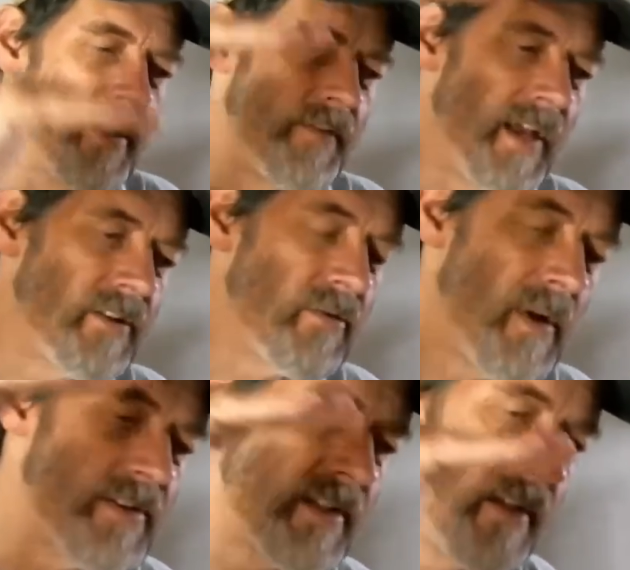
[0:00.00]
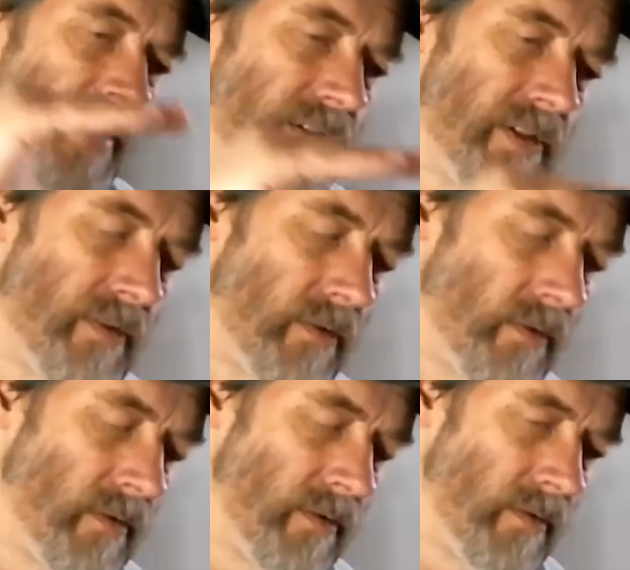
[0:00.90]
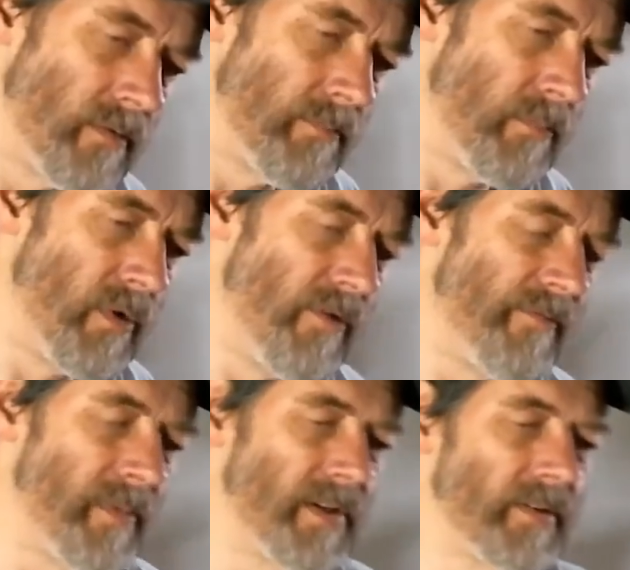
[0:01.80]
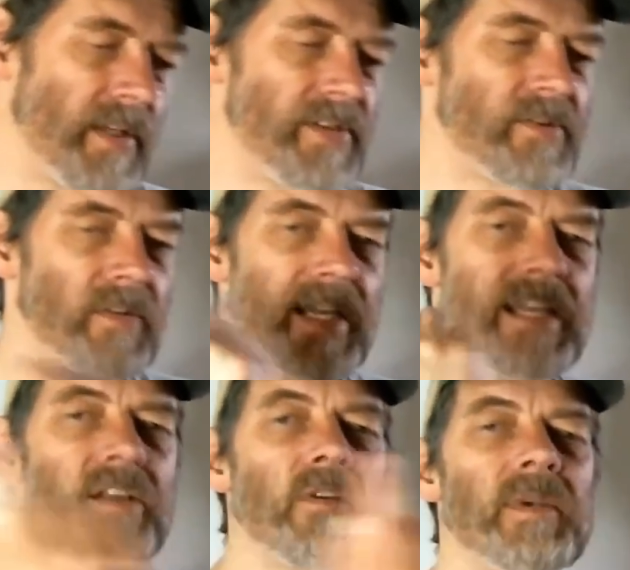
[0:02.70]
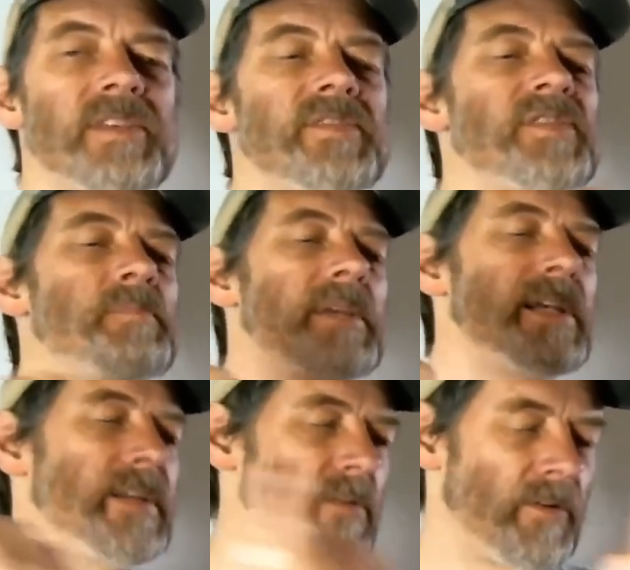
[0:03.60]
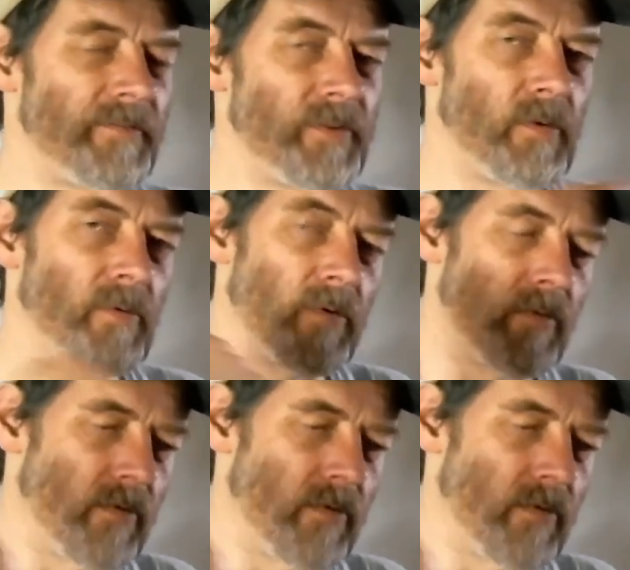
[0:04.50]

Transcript: that translational movement is going to increase the speed of your